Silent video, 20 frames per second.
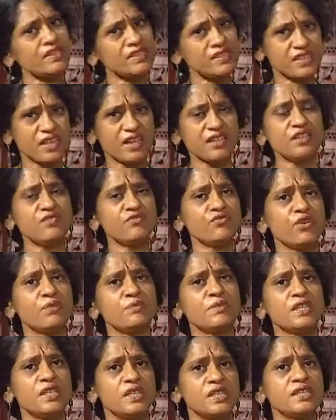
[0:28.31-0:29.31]
Starting
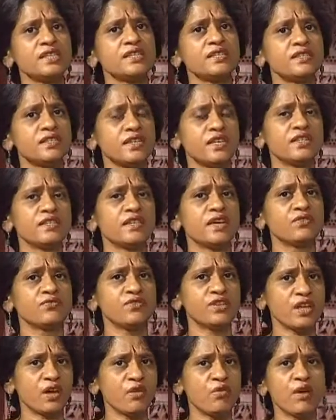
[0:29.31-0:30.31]
from the earliest date that
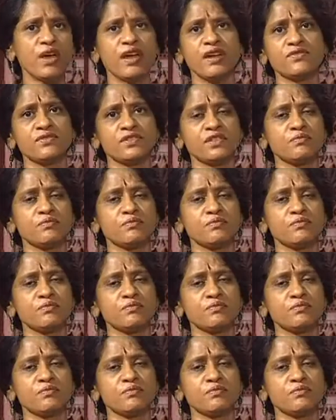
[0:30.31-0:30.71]
we now have,